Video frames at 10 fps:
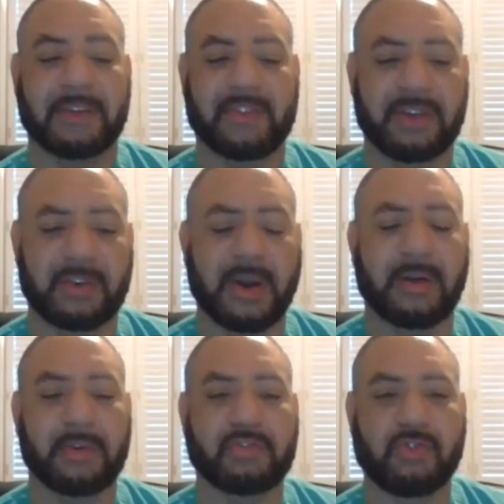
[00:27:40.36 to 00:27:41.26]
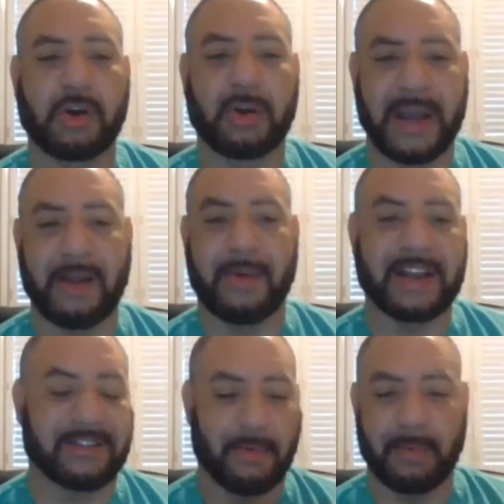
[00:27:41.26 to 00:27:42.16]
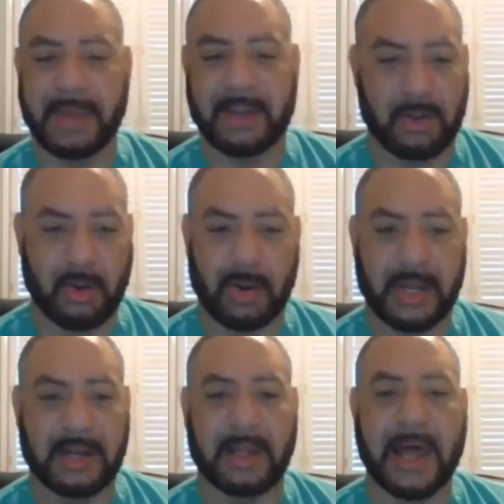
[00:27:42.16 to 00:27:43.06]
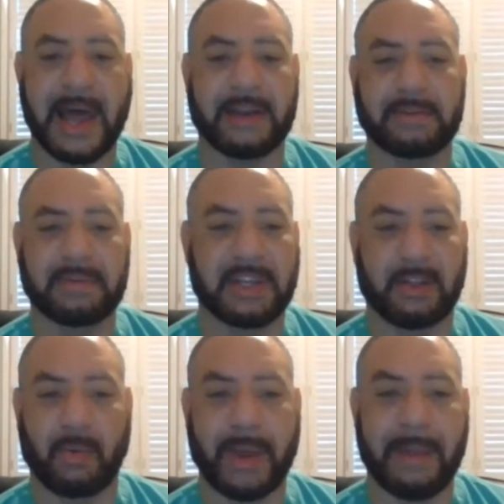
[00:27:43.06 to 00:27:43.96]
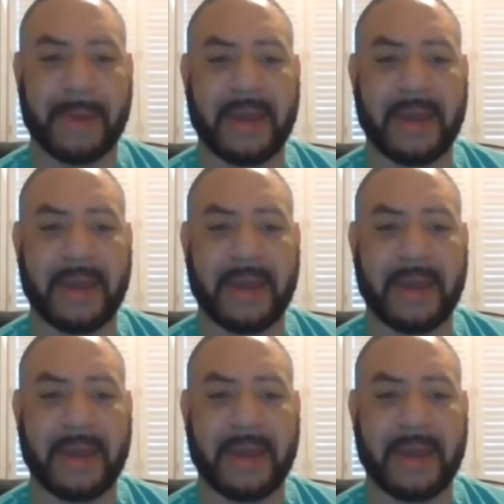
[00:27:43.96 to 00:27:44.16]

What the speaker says: There's also other stronger diuretics that will make you urinate a lot either way.